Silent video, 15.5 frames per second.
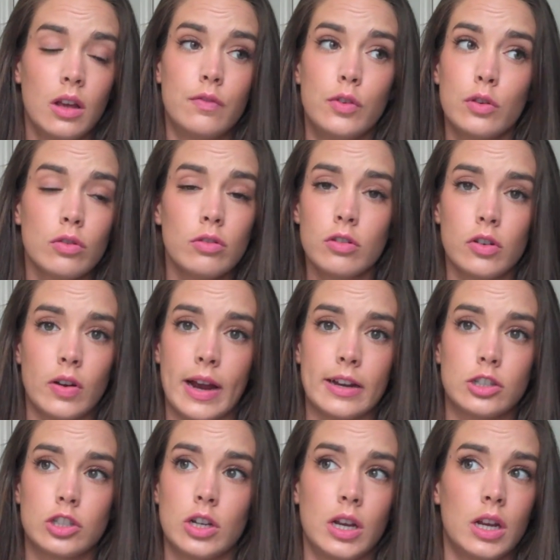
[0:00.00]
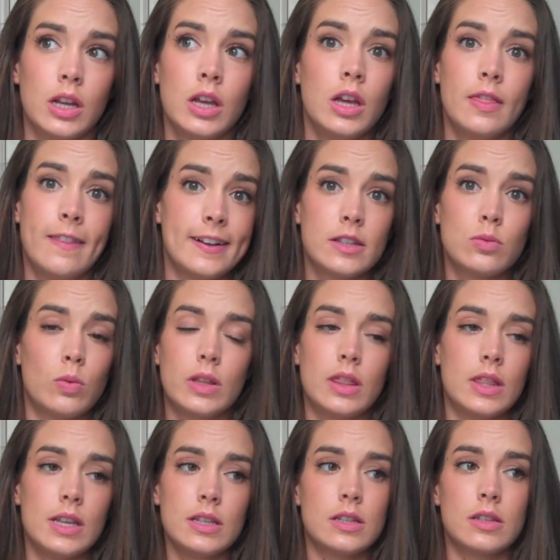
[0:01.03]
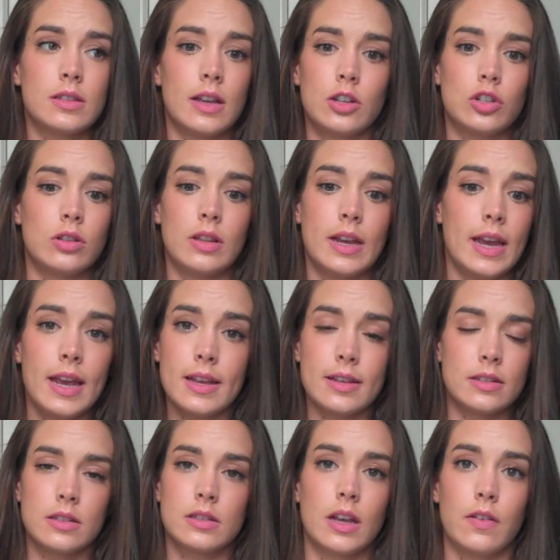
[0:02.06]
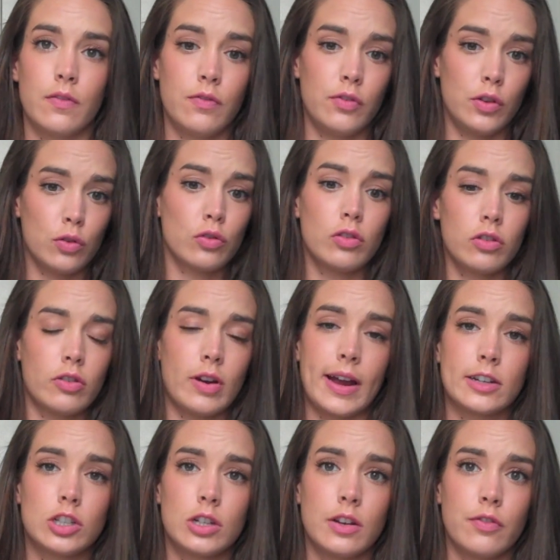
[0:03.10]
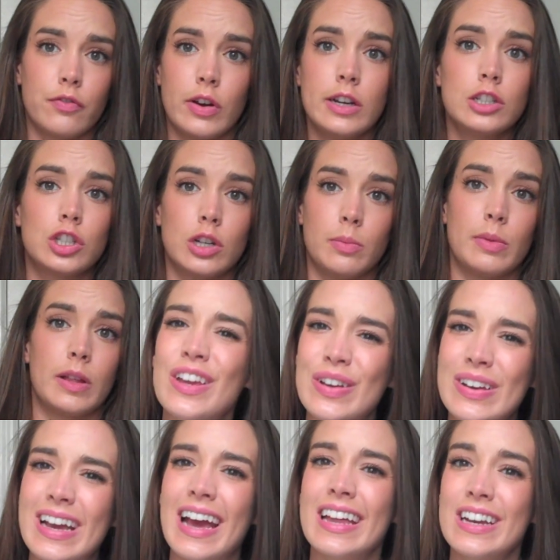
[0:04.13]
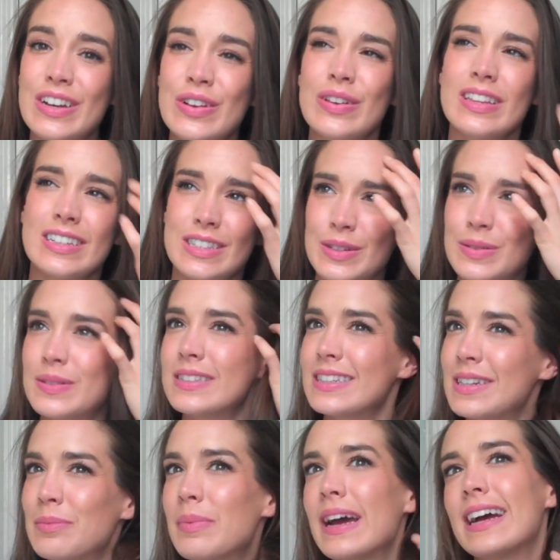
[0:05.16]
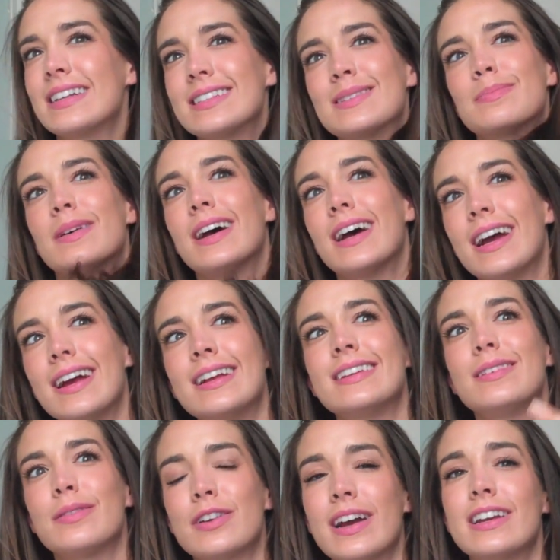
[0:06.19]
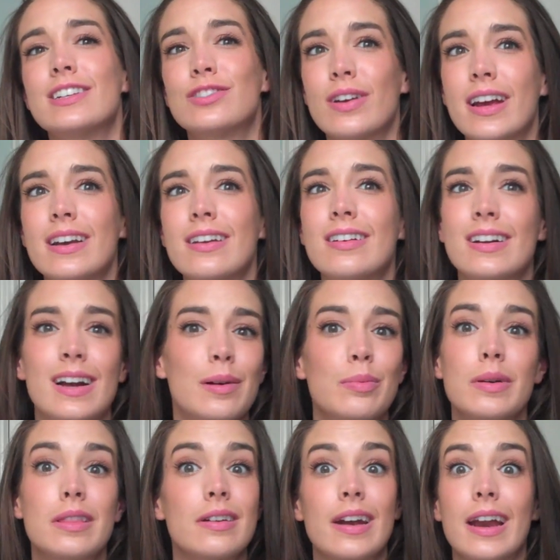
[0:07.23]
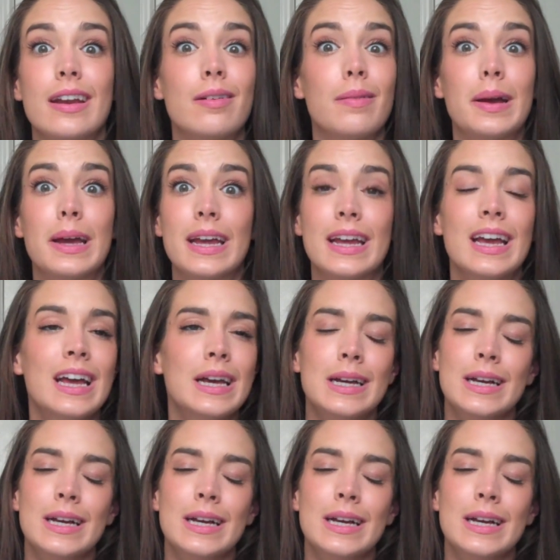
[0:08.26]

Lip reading: Funeral crashing, that's what this essentially is. It's like funeral crashing of friendship. You kind of knew that she was in a bad spot and you were kind of trying to hook up with her anyway.